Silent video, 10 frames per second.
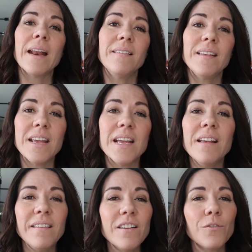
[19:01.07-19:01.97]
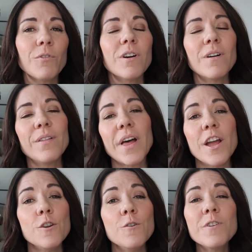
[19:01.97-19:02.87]
is the easiest reel
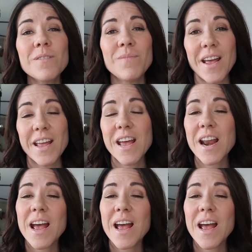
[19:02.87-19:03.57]
that you can make, and